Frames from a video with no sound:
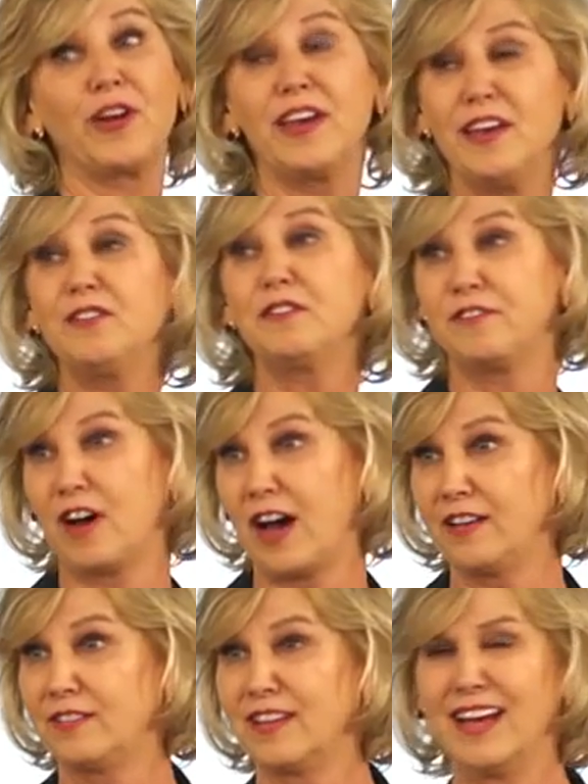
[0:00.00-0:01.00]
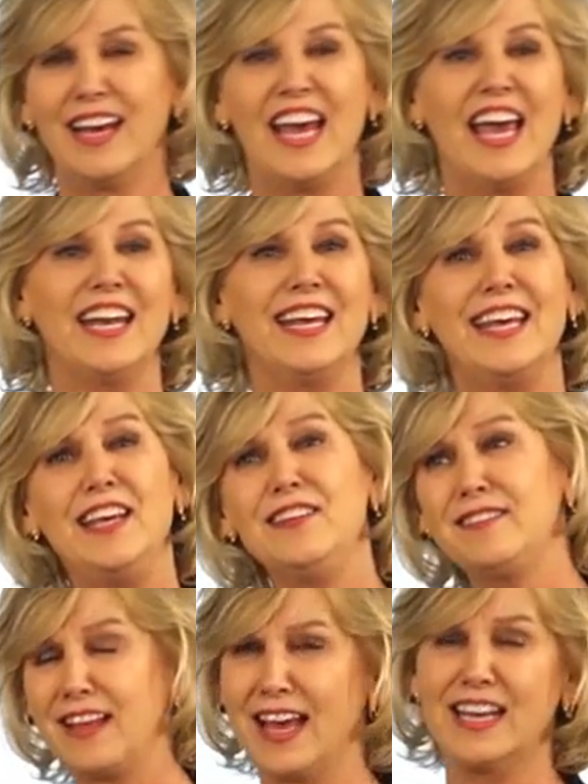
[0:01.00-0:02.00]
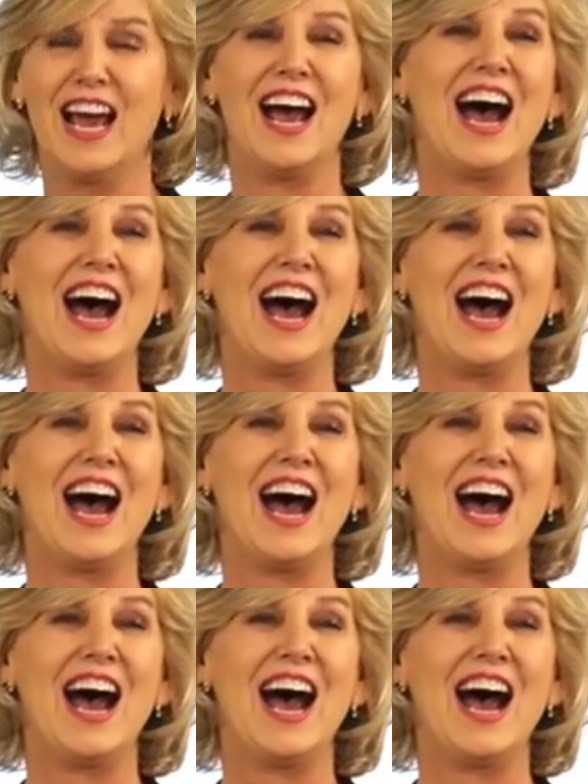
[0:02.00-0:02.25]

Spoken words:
his advice, and he said,